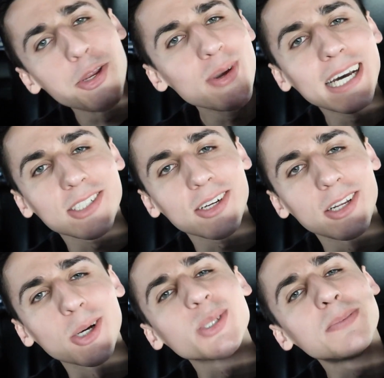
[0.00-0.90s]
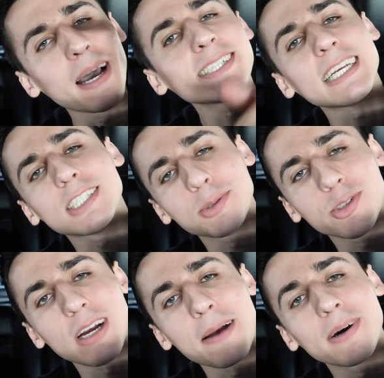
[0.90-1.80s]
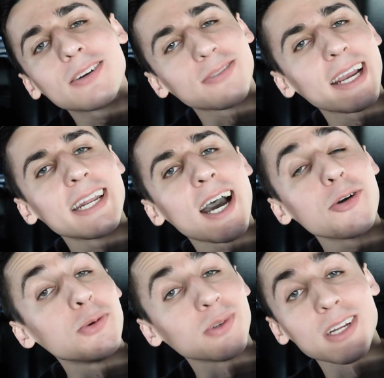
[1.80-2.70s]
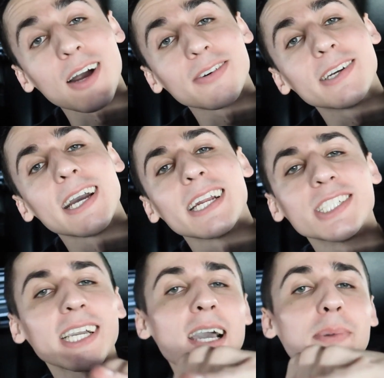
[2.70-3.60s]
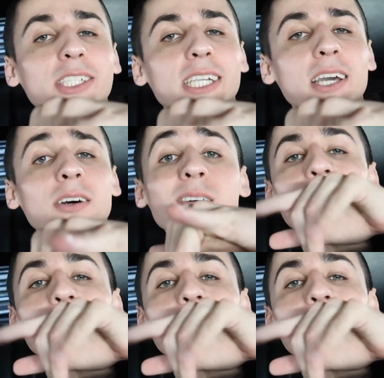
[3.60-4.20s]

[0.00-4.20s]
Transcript: And you guys already know, smash that subscribe button right now. You will not regret it. Check out my channel.